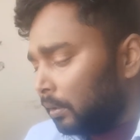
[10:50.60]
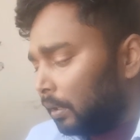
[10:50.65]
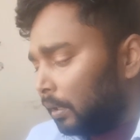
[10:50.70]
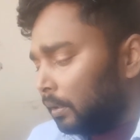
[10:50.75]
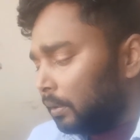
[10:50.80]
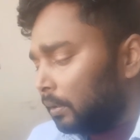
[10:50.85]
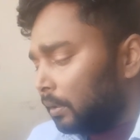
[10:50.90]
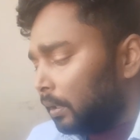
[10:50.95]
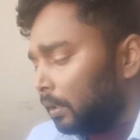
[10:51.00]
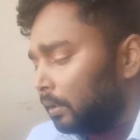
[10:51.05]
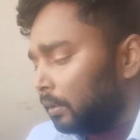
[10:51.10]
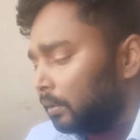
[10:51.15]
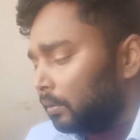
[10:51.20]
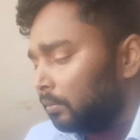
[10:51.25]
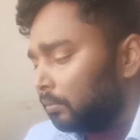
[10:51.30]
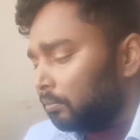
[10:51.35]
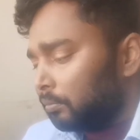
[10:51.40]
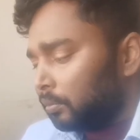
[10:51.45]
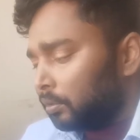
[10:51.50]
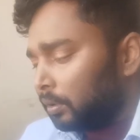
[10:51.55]
and then
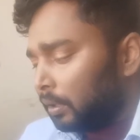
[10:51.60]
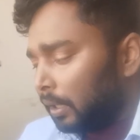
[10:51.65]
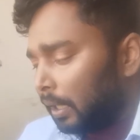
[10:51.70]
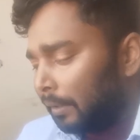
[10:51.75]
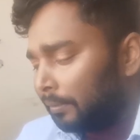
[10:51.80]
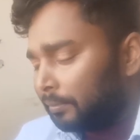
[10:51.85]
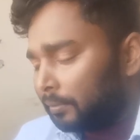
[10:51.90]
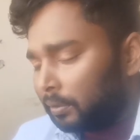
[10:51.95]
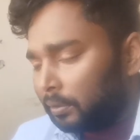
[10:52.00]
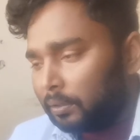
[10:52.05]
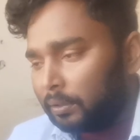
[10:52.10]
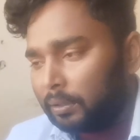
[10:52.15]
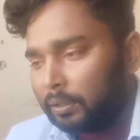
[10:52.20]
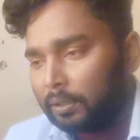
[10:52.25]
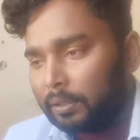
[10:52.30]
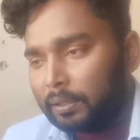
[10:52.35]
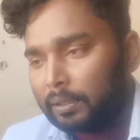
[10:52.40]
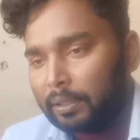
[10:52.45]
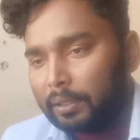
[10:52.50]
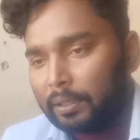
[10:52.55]
after
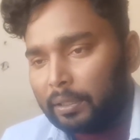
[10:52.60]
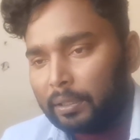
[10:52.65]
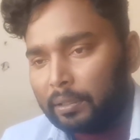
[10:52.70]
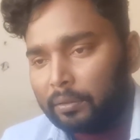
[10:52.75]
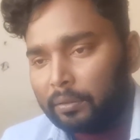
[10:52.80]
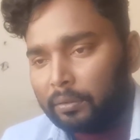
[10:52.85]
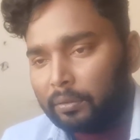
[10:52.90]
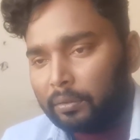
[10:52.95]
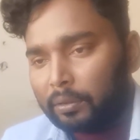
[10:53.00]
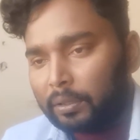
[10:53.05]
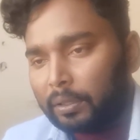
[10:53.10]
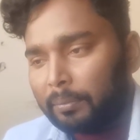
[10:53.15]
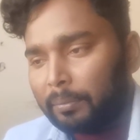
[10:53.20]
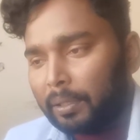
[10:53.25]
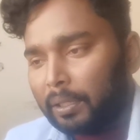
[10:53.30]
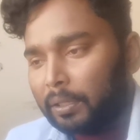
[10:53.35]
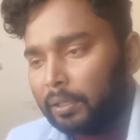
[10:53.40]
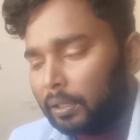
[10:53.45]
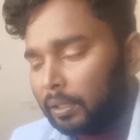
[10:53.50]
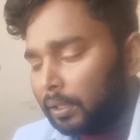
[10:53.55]
he said okay
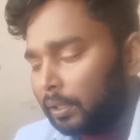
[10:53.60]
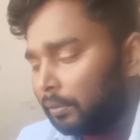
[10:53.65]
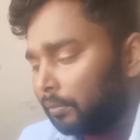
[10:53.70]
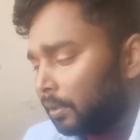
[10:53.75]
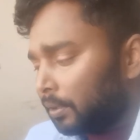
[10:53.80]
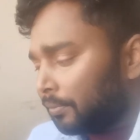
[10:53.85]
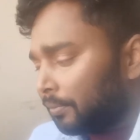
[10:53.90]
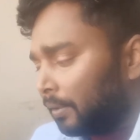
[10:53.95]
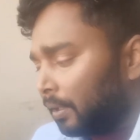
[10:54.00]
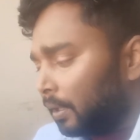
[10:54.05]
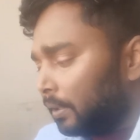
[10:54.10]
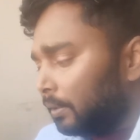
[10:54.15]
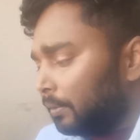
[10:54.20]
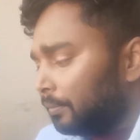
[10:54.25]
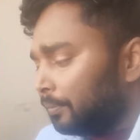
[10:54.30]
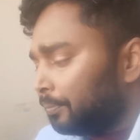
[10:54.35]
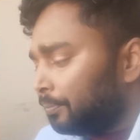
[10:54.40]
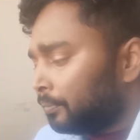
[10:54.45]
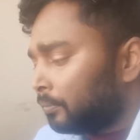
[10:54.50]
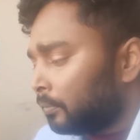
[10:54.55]
my data was
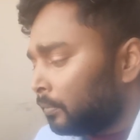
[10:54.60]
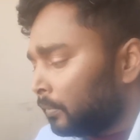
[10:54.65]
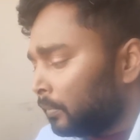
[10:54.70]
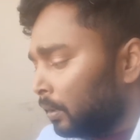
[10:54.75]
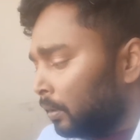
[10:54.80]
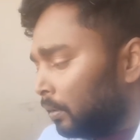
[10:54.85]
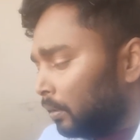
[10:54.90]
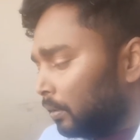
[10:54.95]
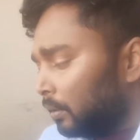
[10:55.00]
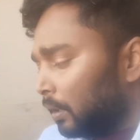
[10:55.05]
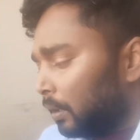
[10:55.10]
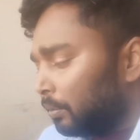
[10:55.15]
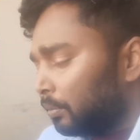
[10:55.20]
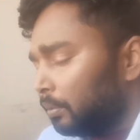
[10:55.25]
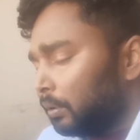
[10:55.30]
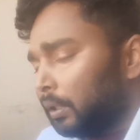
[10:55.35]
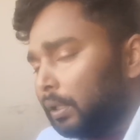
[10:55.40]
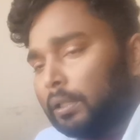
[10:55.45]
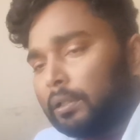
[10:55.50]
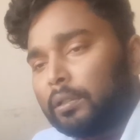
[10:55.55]
fine, then
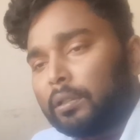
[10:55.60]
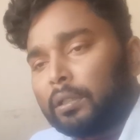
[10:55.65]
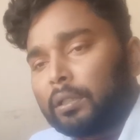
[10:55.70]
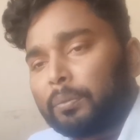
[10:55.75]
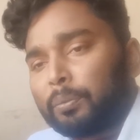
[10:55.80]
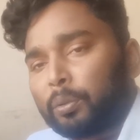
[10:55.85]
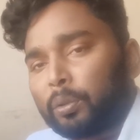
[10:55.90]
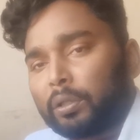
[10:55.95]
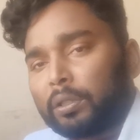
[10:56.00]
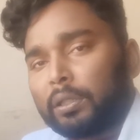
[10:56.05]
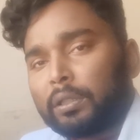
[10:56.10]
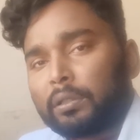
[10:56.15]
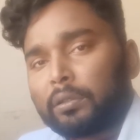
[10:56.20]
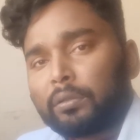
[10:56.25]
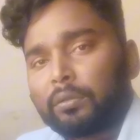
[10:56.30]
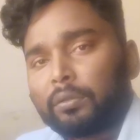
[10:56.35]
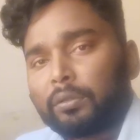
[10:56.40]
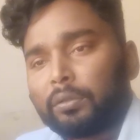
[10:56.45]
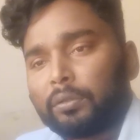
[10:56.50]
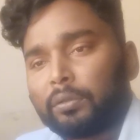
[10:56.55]
we enter the process
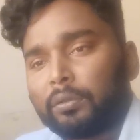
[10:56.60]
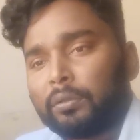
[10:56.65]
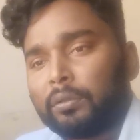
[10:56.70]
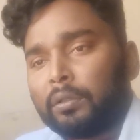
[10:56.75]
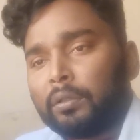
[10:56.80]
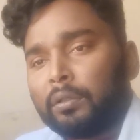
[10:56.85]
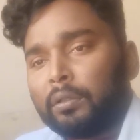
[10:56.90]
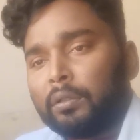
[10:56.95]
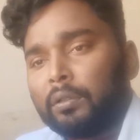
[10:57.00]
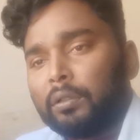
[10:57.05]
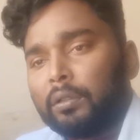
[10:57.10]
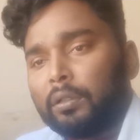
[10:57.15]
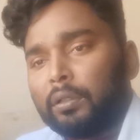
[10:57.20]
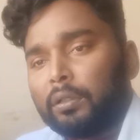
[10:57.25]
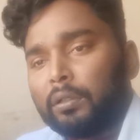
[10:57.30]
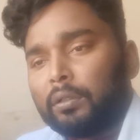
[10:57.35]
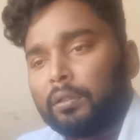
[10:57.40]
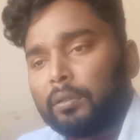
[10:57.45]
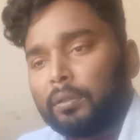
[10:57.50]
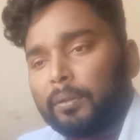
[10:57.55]
to
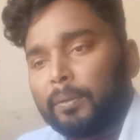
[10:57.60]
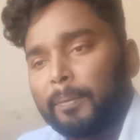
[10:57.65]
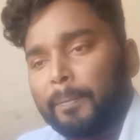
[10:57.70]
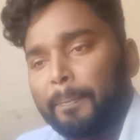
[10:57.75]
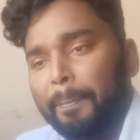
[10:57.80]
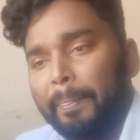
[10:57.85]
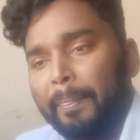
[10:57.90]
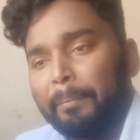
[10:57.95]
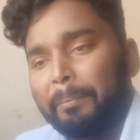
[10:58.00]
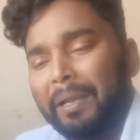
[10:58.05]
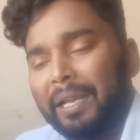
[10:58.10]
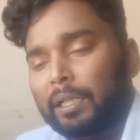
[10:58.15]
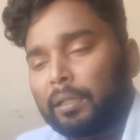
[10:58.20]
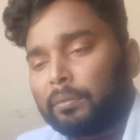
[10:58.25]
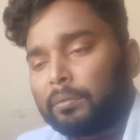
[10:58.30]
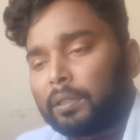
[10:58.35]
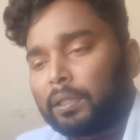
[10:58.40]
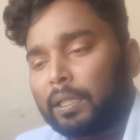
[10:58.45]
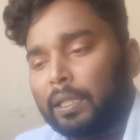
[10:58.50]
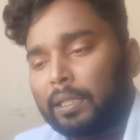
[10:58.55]
back
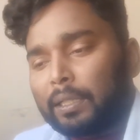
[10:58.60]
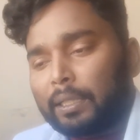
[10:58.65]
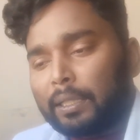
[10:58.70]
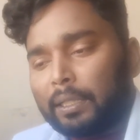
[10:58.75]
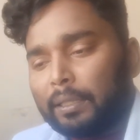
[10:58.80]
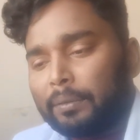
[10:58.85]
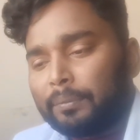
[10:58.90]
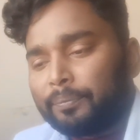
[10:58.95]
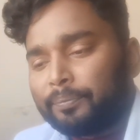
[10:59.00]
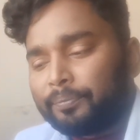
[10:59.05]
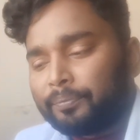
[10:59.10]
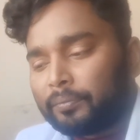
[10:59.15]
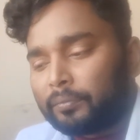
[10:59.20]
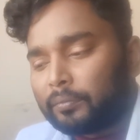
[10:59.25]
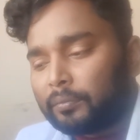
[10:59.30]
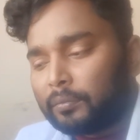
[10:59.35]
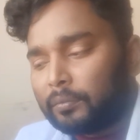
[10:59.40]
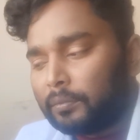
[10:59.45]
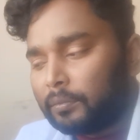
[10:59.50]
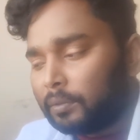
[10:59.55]
up the data
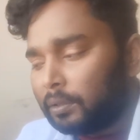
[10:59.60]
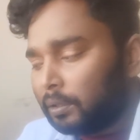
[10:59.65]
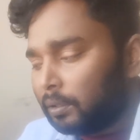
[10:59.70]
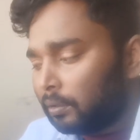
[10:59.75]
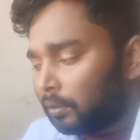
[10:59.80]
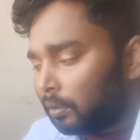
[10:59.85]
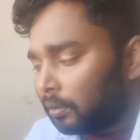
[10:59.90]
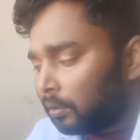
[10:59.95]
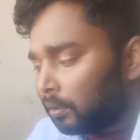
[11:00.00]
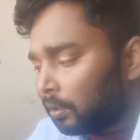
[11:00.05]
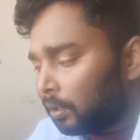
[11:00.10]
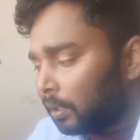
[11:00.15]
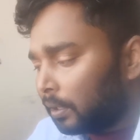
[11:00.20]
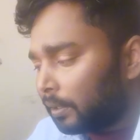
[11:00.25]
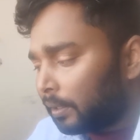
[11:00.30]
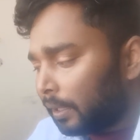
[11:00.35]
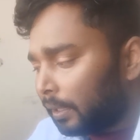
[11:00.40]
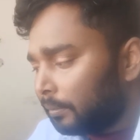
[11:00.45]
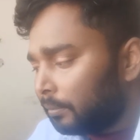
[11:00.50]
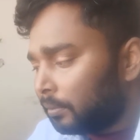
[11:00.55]
in our hard
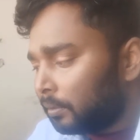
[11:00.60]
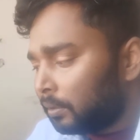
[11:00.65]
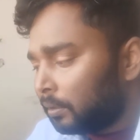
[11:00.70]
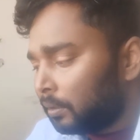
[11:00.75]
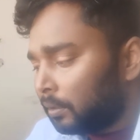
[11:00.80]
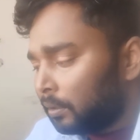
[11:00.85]
drive,